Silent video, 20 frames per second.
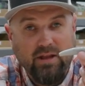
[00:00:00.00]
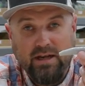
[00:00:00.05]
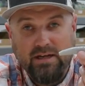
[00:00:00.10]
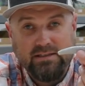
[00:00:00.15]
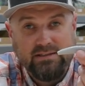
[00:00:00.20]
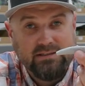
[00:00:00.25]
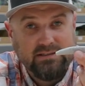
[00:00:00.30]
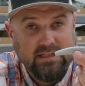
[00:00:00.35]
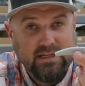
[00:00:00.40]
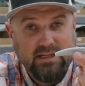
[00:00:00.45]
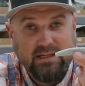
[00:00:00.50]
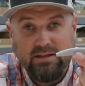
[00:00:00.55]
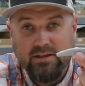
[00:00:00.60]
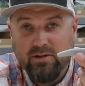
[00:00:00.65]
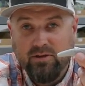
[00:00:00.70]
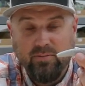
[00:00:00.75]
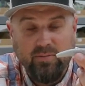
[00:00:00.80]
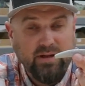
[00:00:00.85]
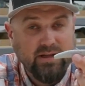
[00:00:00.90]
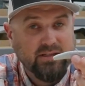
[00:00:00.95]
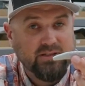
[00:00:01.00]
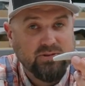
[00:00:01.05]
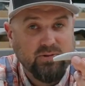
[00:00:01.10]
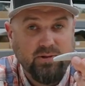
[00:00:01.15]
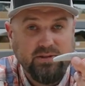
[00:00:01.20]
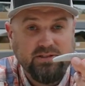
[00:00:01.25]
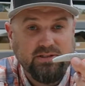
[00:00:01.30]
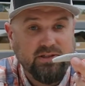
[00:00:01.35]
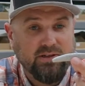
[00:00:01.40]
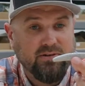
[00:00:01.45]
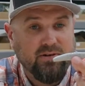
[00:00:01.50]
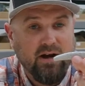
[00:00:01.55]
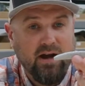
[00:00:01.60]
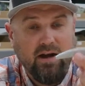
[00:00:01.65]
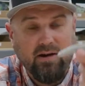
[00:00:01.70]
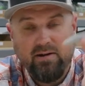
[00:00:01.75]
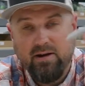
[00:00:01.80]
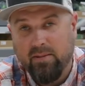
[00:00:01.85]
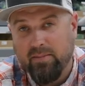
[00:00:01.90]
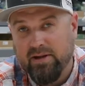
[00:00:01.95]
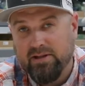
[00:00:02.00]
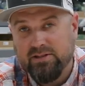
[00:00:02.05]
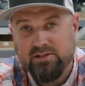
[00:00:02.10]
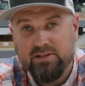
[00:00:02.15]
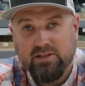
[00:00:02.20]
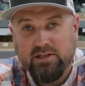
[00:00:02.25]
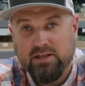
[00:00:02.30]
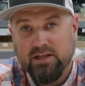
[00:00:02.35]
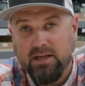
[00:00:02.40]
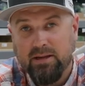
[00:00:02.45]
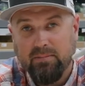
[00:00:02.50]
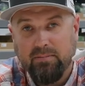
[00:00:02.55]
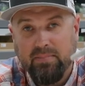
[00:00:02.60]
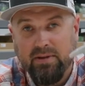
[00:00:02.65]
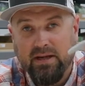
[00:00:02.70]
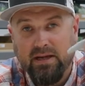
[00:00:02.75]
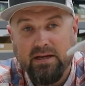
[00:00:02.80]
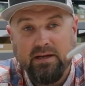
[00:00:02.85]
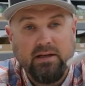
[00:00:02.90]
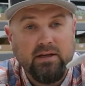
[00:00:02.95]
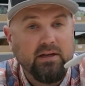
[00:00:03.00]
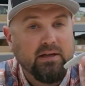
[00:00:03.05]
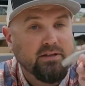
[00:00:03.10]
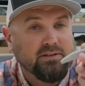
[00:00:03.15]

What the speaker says: let it sink a little bit and twitch it around. I bet you get bit.